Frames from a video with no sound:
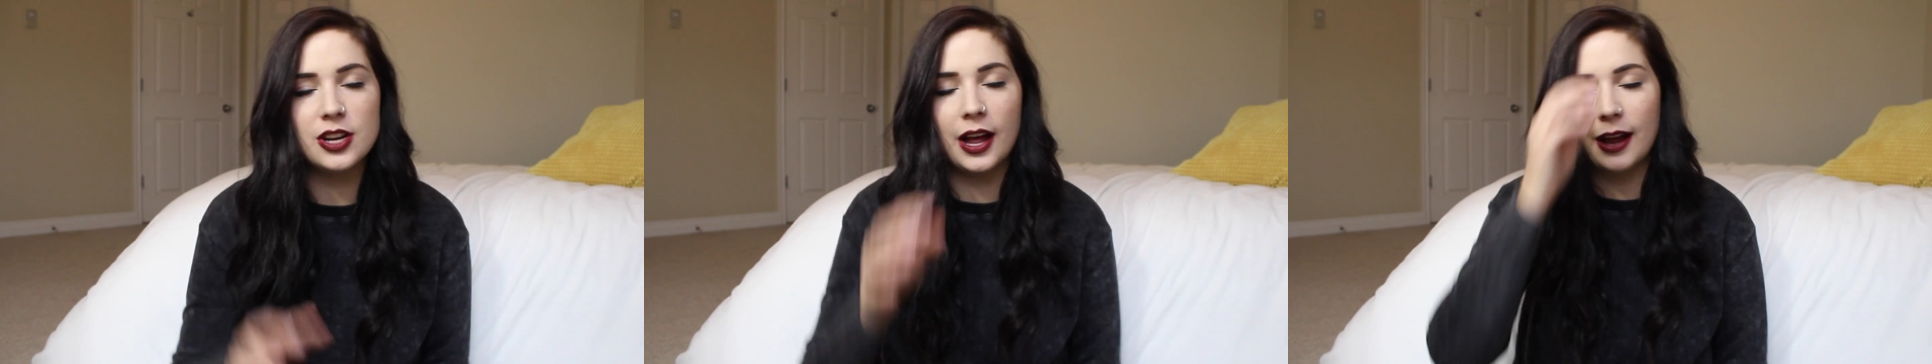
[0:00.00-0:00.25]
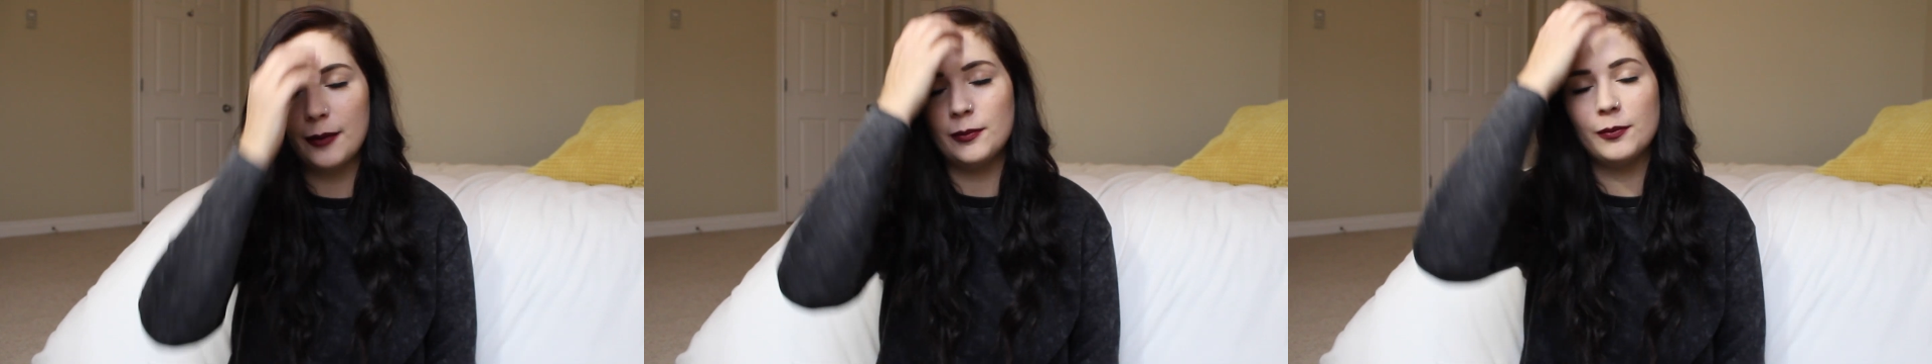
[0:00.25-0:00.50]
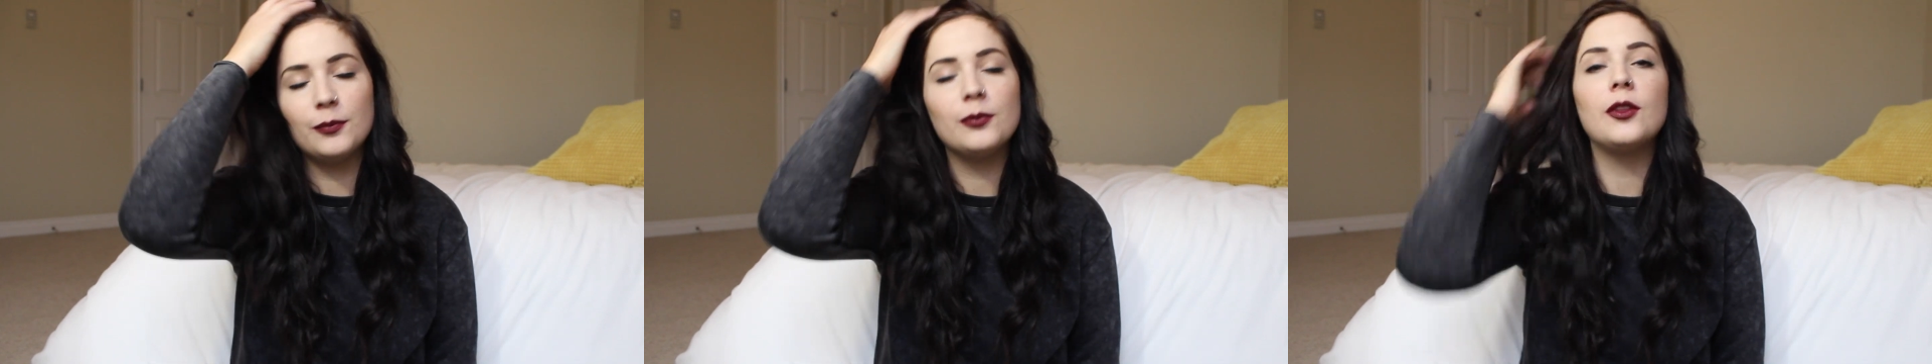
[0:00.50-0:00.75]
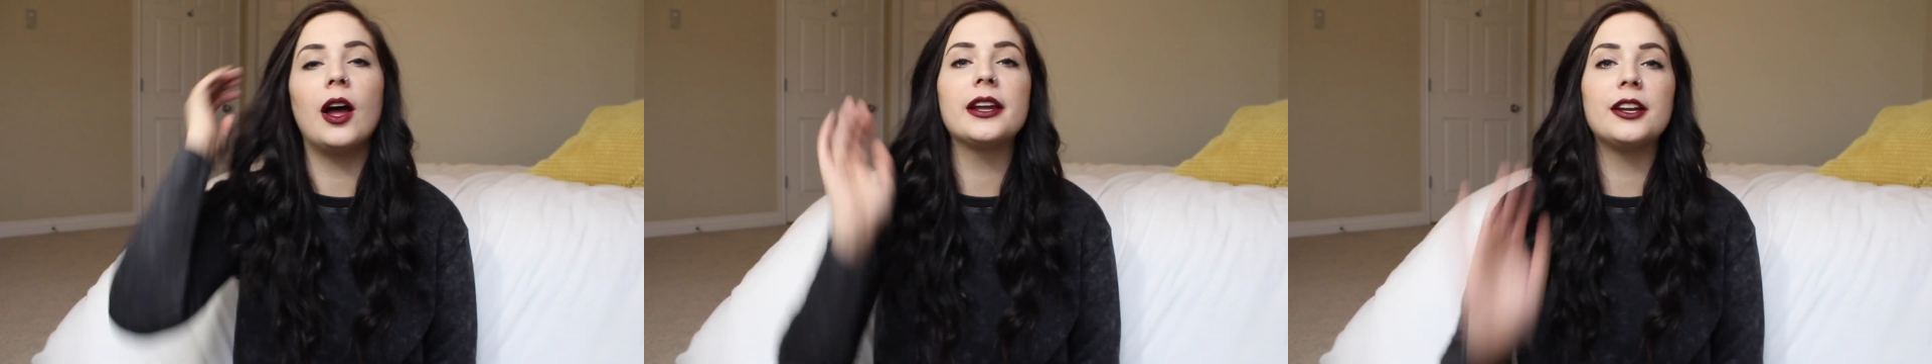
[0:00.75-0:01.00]
I'm
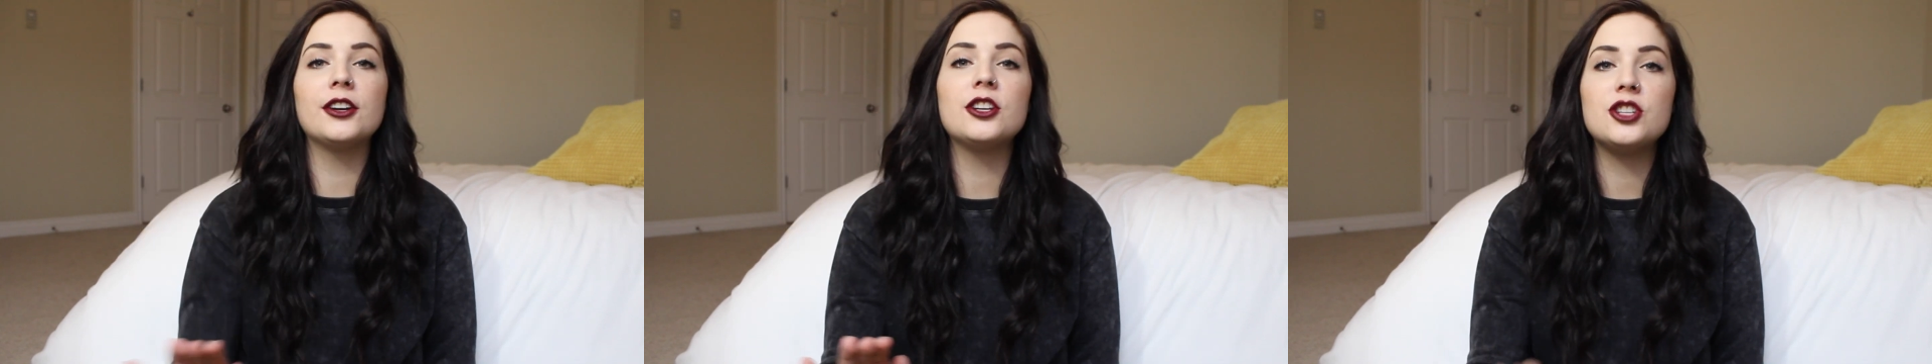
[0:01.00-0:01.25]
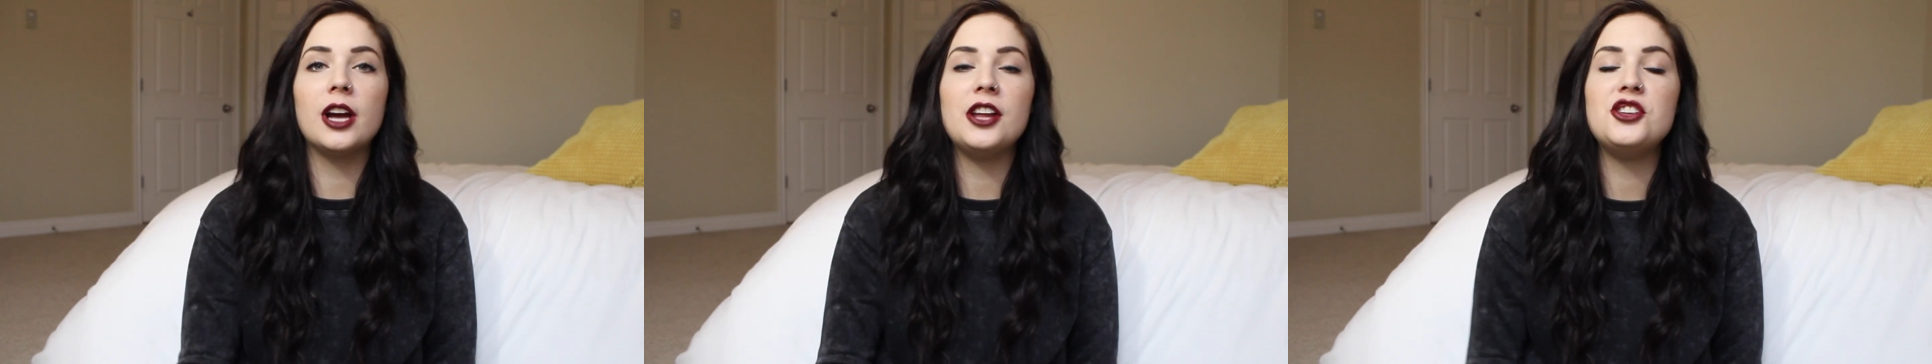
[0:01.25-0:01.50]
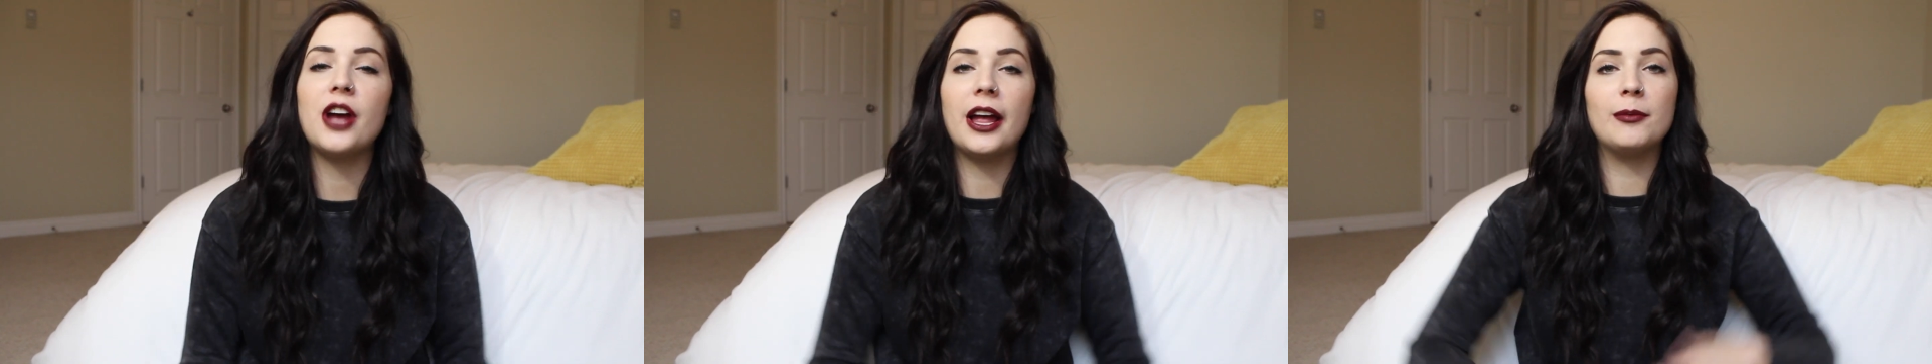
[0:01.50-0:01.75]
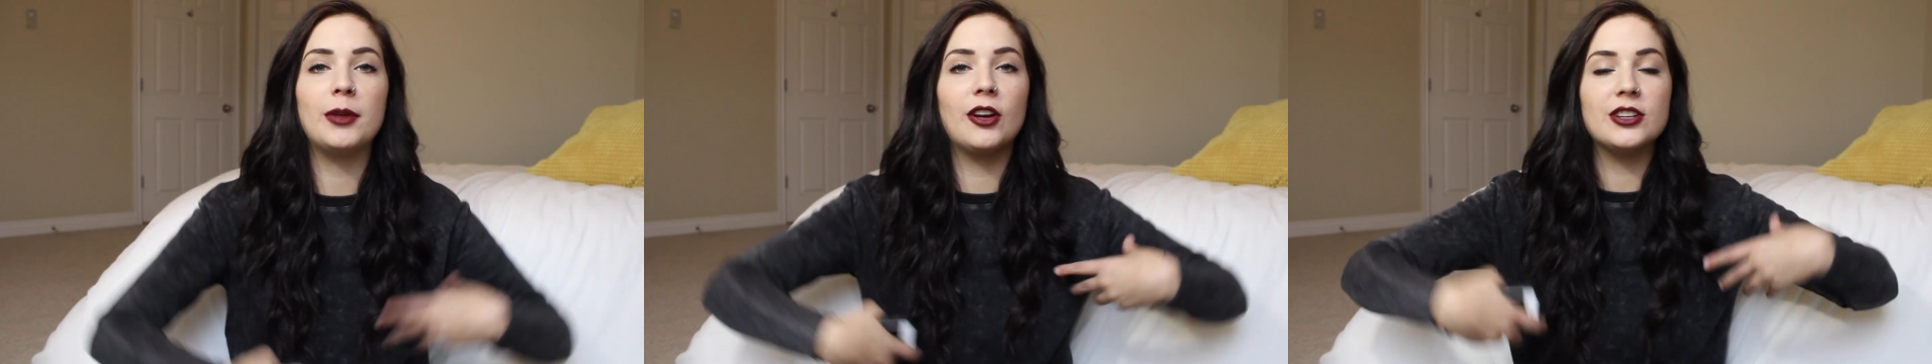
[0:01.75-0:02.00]
not here to judge, I
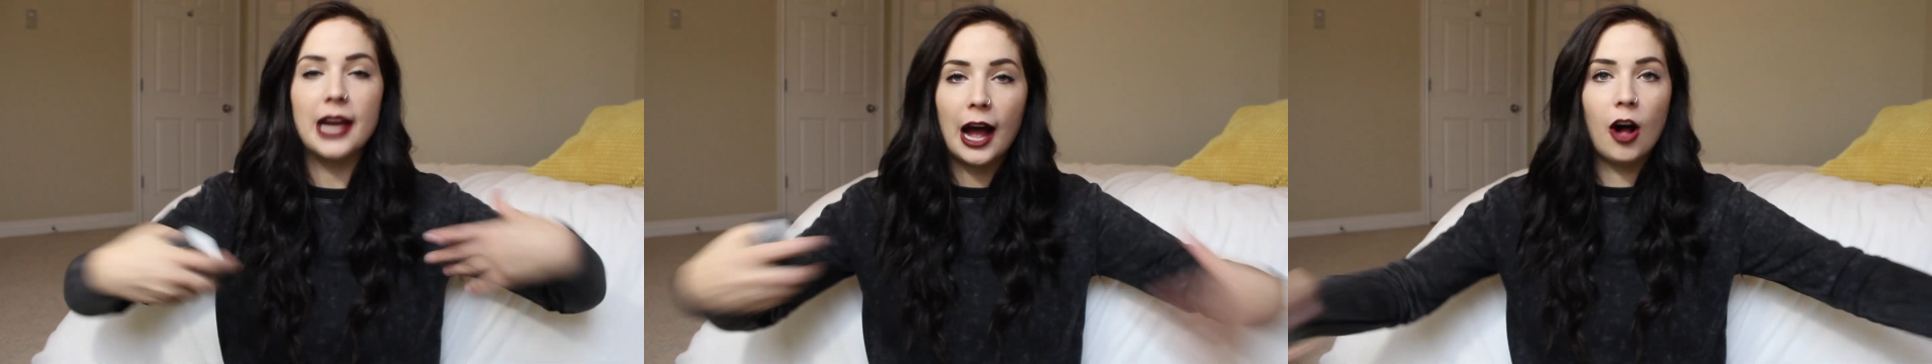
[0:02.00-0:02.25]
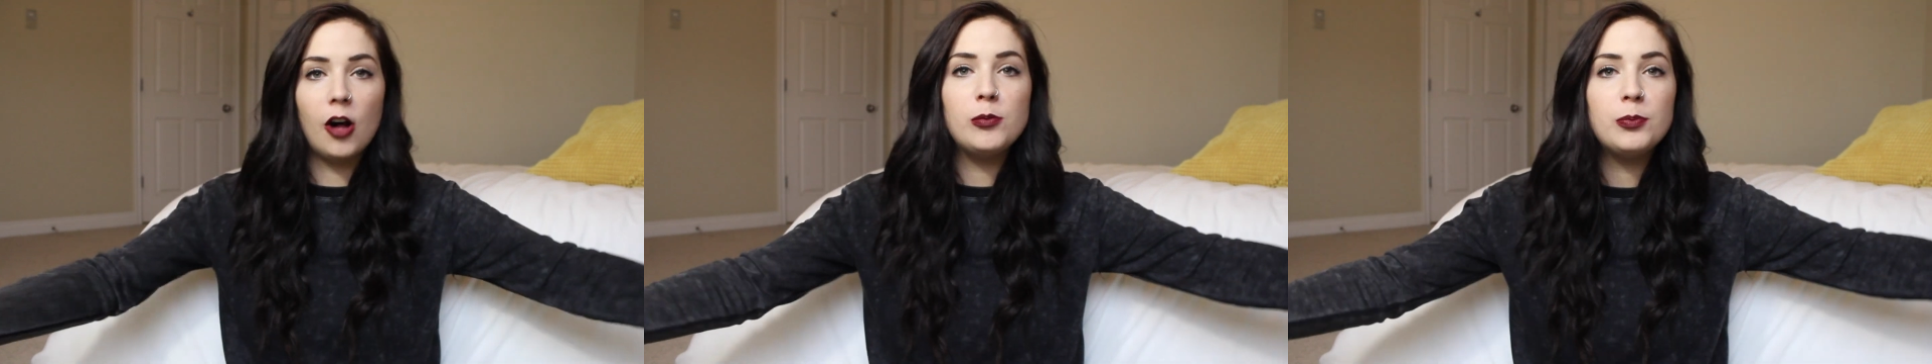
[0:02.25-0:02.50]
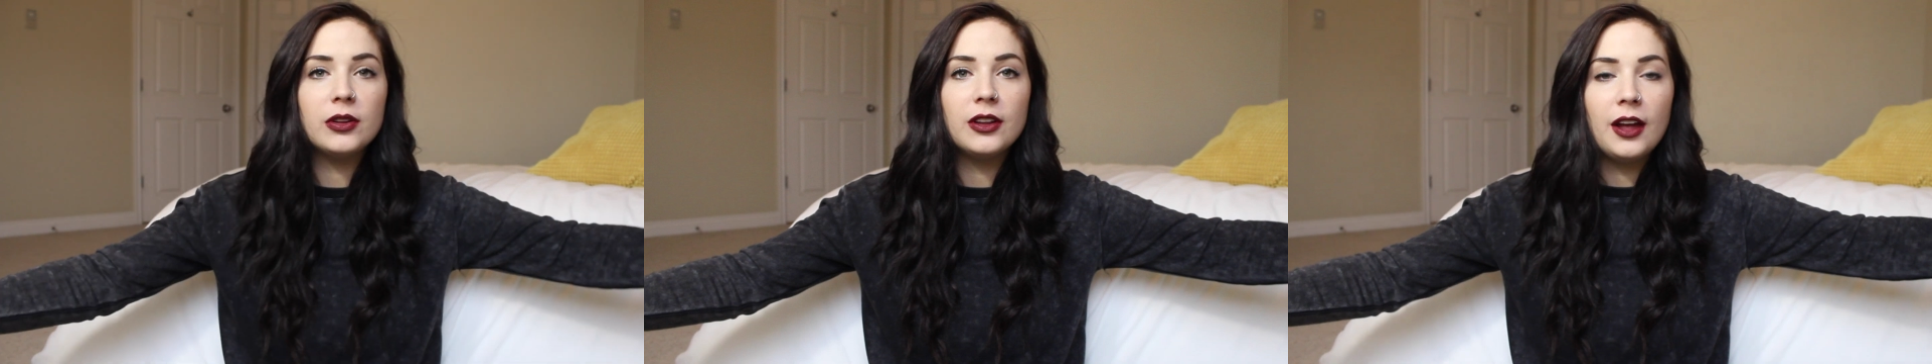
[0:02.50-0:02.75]
am here to help.